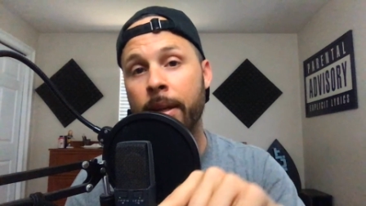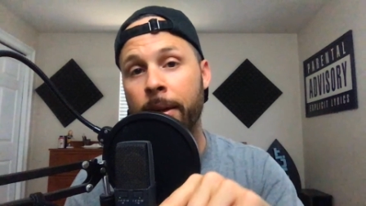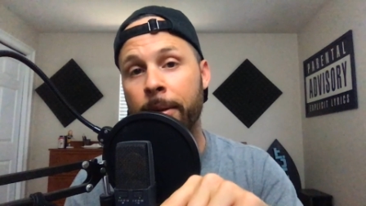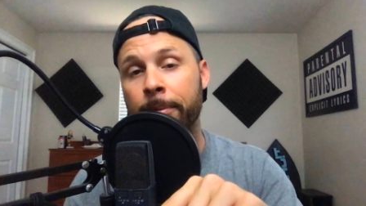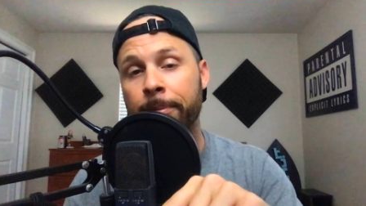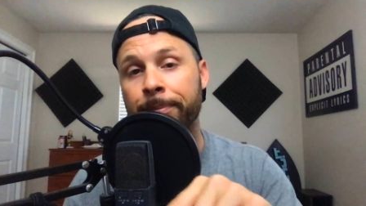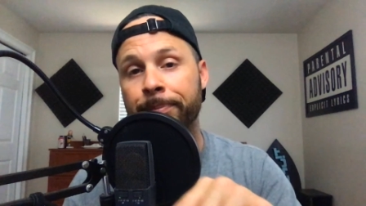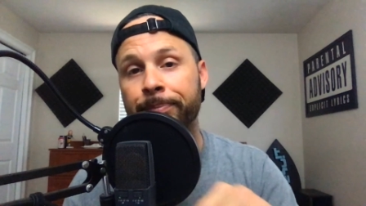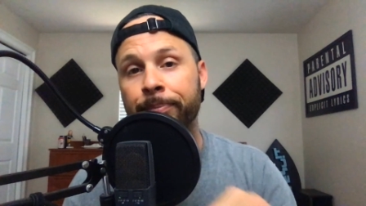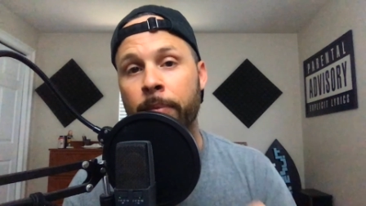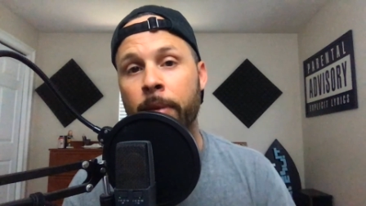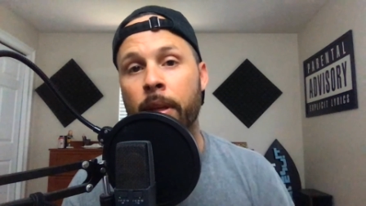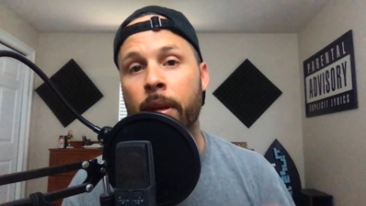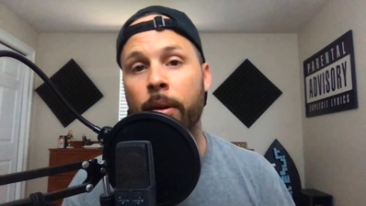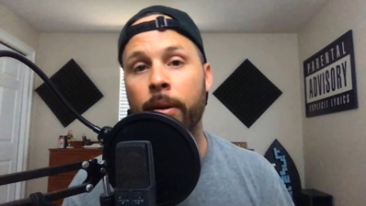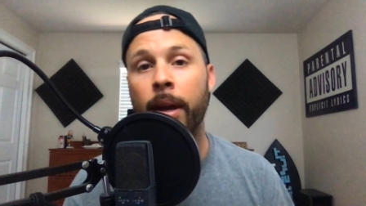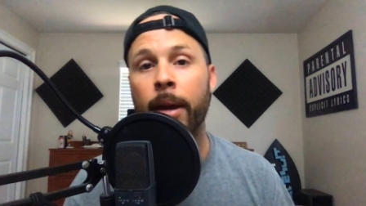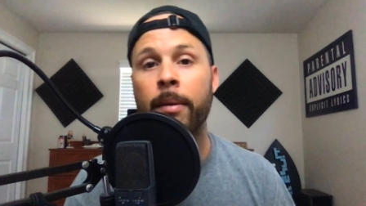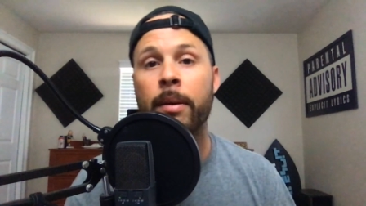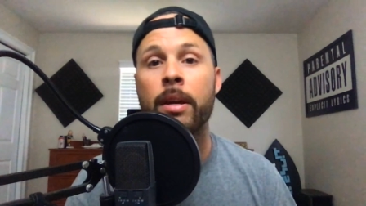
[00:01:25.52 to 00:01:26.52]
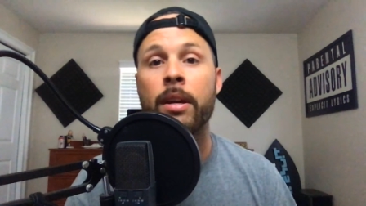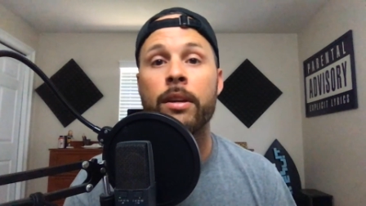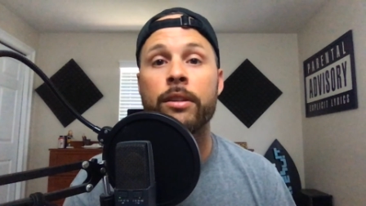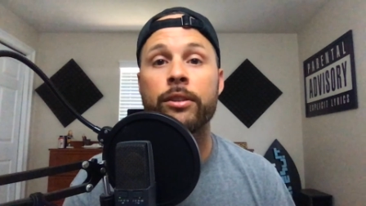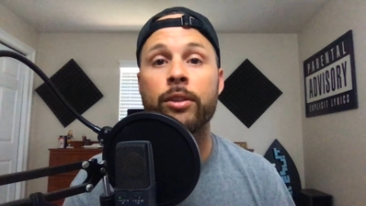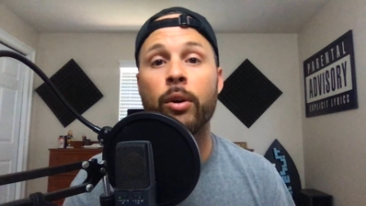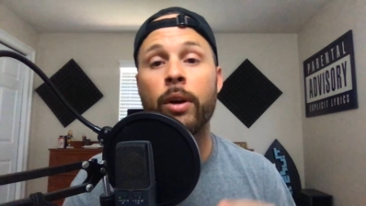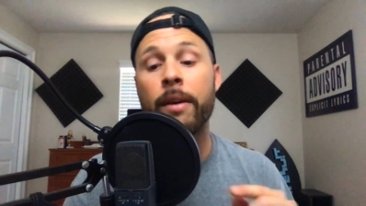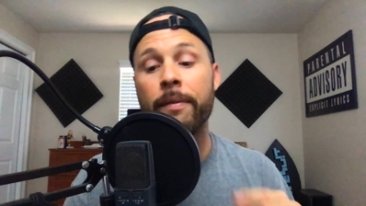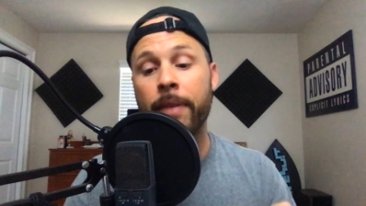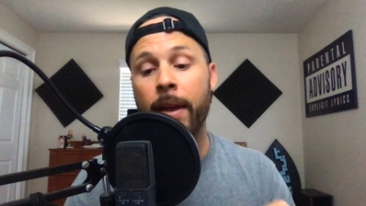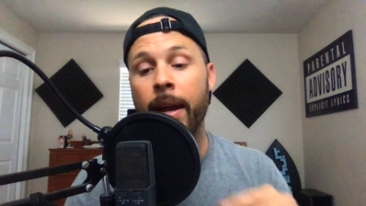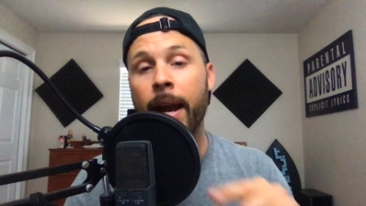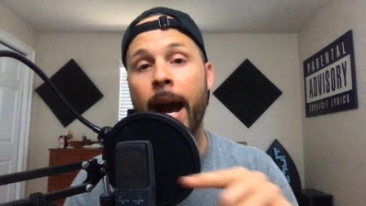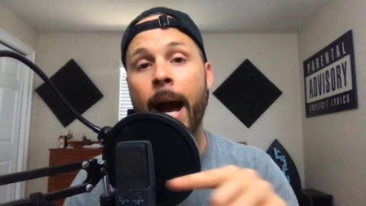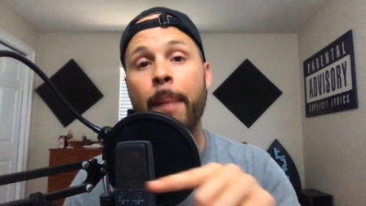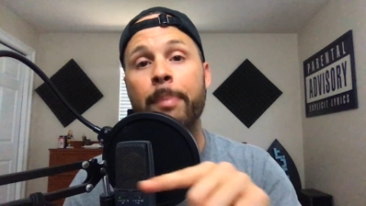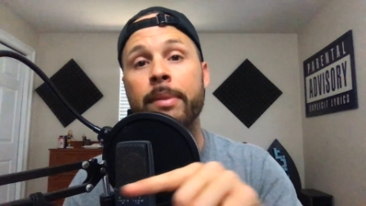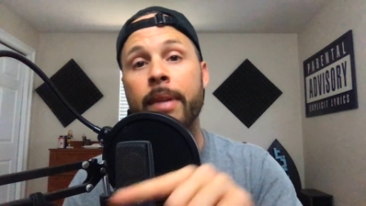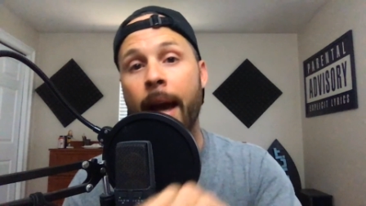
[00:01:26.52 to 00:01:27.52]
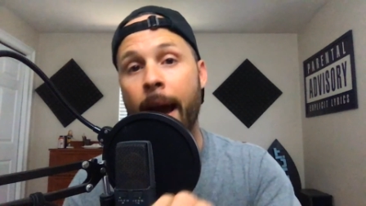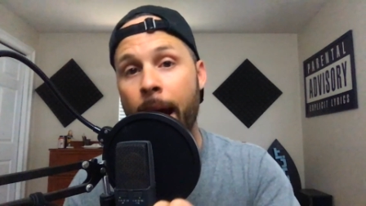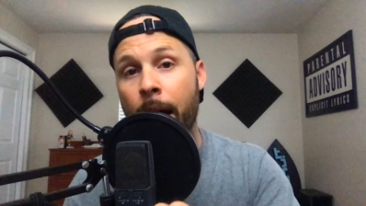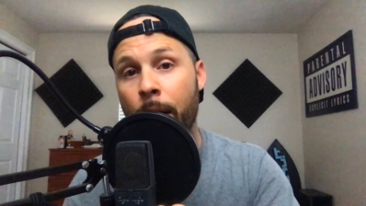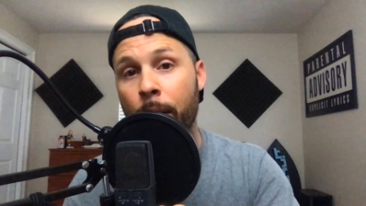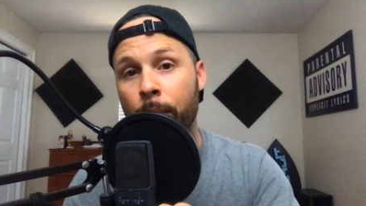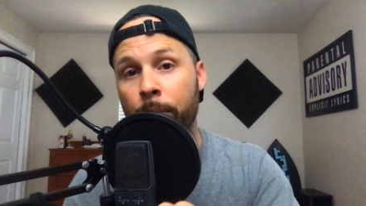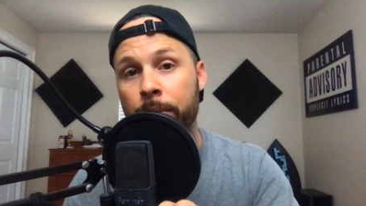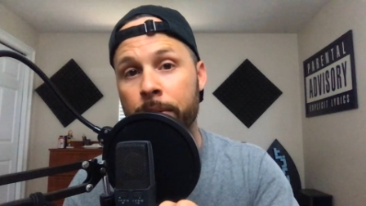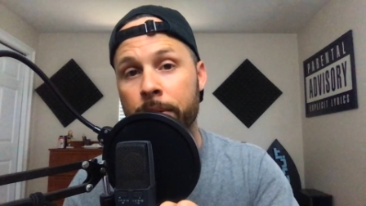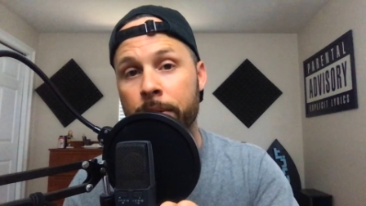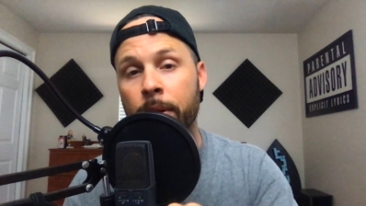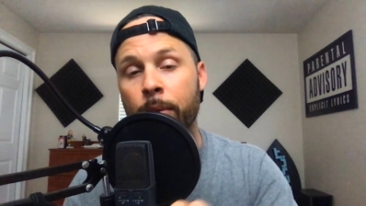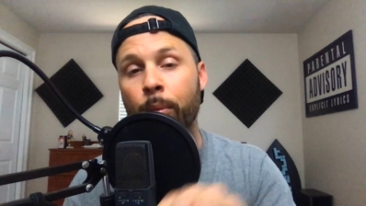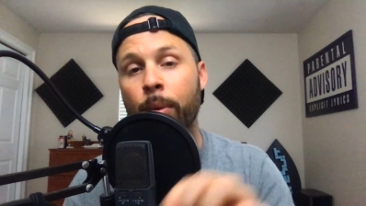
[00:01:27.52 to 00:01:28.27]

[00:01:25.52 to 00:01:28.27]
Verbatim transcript: in Okay, so if they opt out,